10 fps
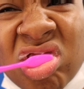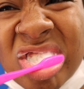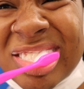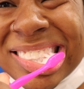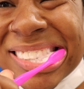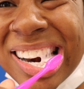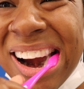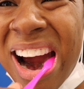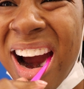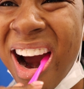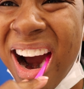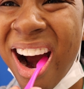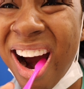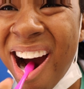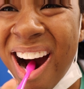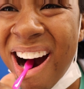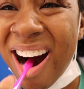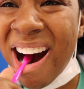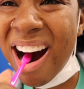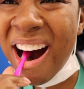brush my teeth
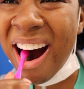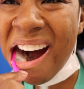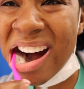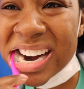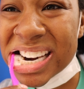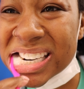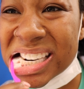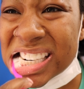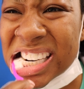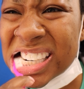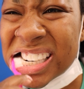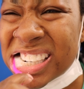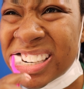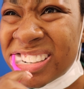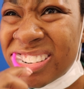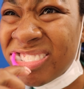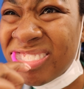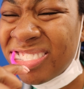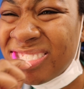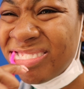without, you know, brackets on there.
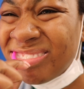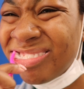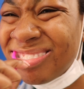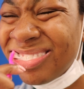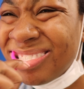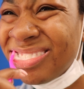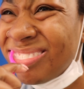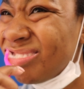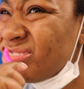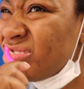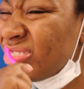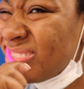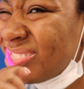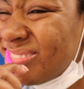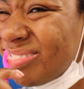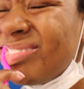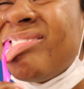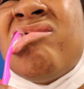I have to tell you, it's very, very